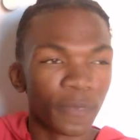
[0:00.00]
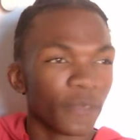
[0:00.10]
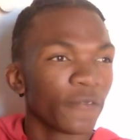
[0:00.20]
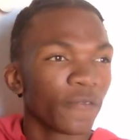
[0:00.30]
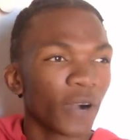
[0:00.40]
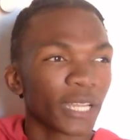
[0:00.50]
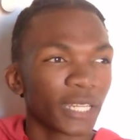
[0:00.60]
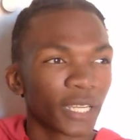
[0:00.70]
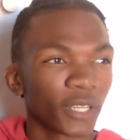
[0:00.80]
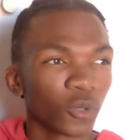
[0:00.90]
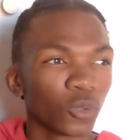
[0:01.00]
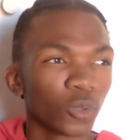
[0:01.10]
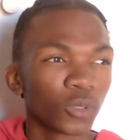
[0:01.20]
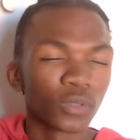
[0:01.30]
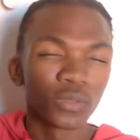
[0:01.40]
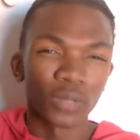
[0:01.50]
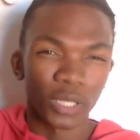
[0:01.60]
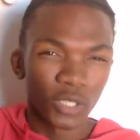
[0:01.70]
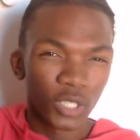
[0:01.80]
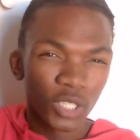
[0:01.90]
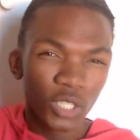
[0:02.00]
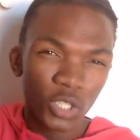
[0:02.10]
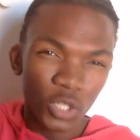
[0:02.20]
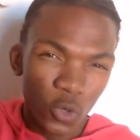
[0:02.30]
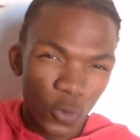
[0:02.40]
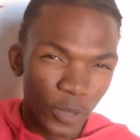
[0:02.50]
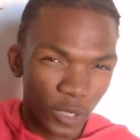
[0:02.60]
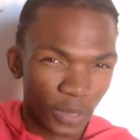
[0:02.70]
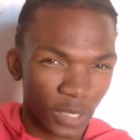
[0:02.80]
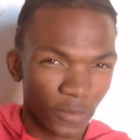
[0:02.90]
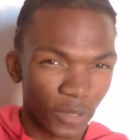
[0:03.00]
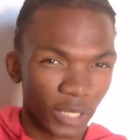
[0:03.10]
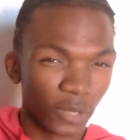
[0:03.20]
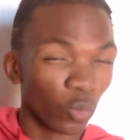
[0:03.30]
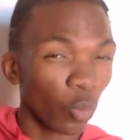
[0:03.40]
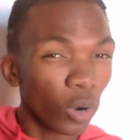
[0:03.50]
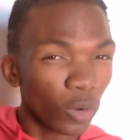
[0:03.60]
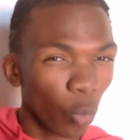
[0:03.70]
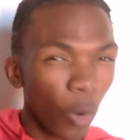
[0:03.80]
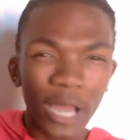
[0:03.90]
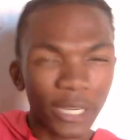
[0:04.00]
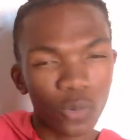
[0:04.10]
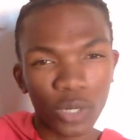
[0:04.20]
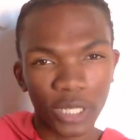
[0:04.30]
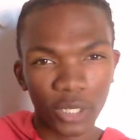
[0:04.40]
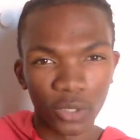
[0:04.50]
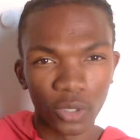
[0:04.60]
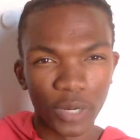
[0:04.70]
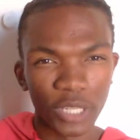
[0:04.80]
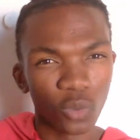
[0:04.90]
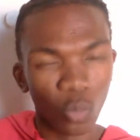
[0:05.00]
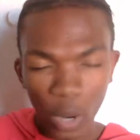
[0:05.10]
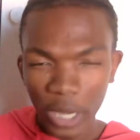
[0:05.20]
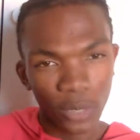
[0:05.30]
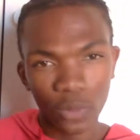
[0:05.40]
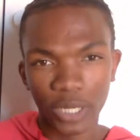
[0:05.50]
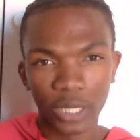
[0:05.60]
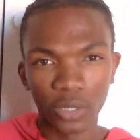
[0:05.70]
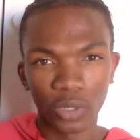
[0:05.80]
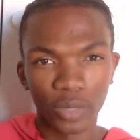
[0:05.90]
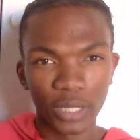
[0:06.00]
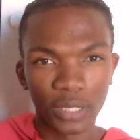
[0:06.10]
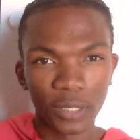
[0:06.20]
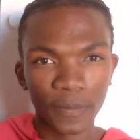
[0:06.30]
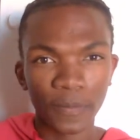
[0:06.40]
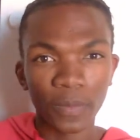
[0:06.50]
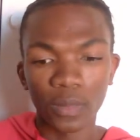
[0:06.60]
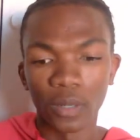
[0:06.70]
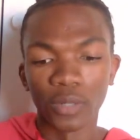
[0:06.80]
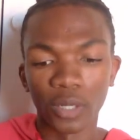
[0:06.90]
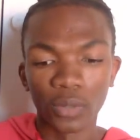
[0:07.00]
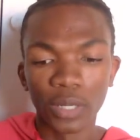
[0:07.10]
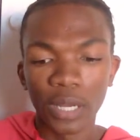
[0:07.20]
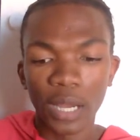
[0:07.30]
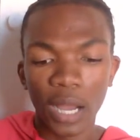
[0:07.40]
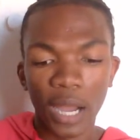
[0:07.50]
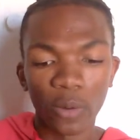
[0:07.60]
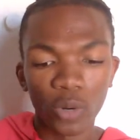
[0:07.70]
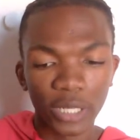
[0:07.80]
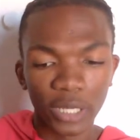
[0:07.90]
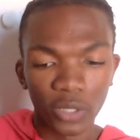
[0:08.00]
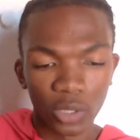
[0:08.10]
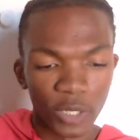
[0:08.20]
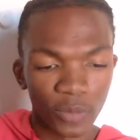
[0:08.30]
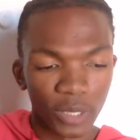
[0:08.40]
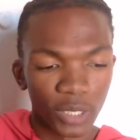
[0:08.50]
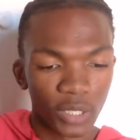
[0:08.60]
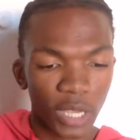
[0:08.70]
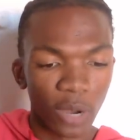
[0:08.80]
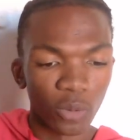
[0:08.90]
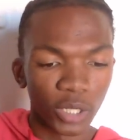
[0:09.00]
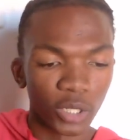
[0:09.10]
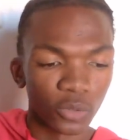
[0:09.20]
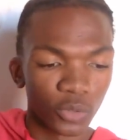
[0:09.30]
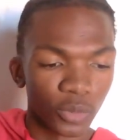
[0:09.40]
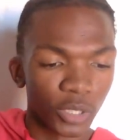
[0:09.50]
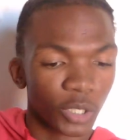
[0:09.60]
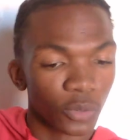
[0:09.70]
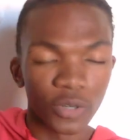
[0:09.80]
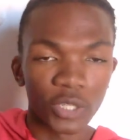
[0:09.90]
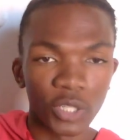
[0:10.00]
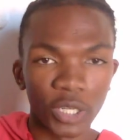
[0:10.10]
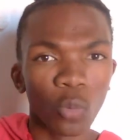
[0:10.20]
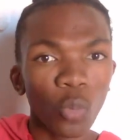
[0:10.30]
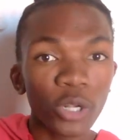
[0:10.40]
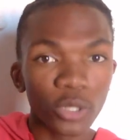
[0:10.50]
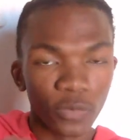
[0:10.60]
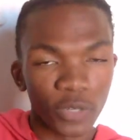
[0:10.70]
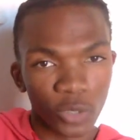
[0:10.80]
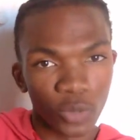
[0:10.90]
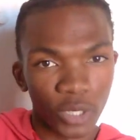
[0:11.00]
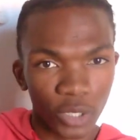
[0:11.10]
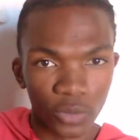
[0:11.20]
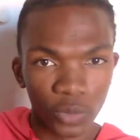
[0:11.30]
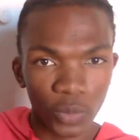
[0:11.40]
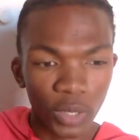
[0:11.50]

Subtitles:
Define that goal like super specifically. Why do you want to get good grades? Why do you want to get good grades? Oh no, I want to get good grades because I want to go to a university. What university you want to go to?